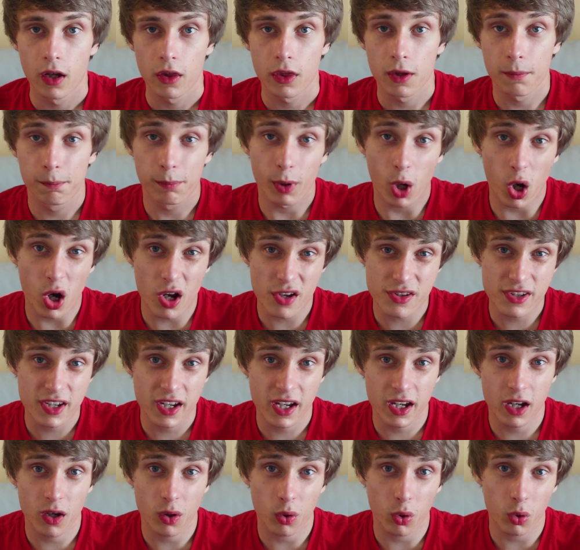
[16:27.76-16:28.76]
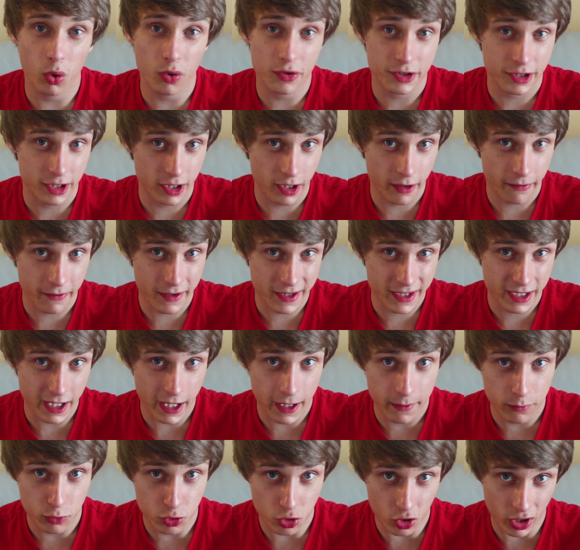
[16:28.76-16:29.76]
The bars here all serve the
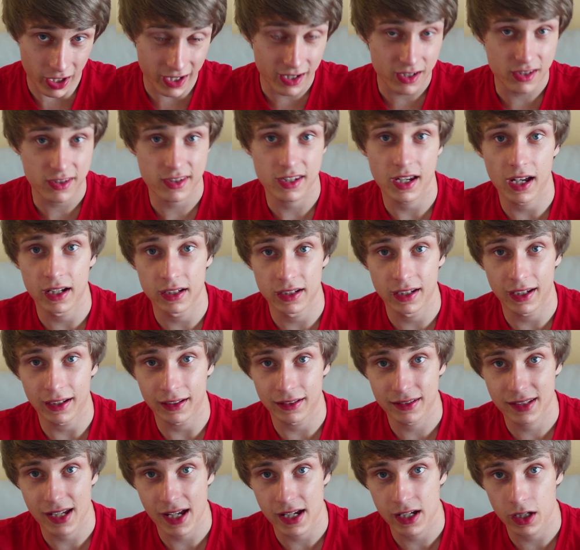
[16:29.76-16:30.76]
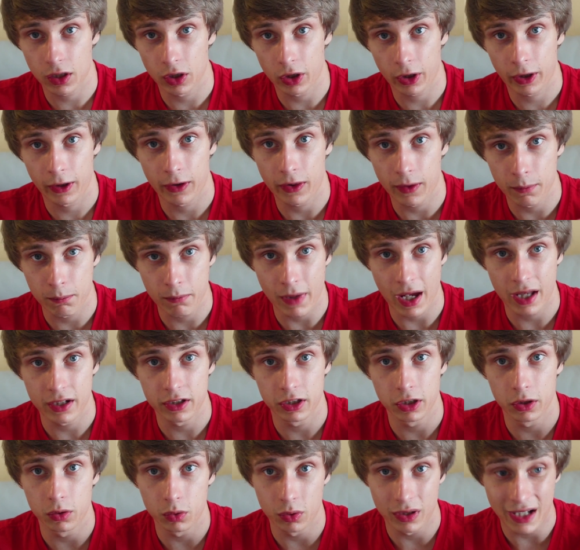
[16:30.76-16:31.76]
same drinks, and you can take a look at the
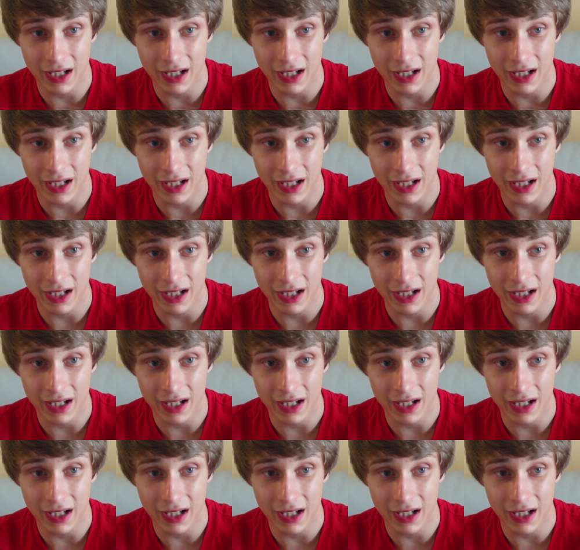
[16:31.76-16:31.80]
menu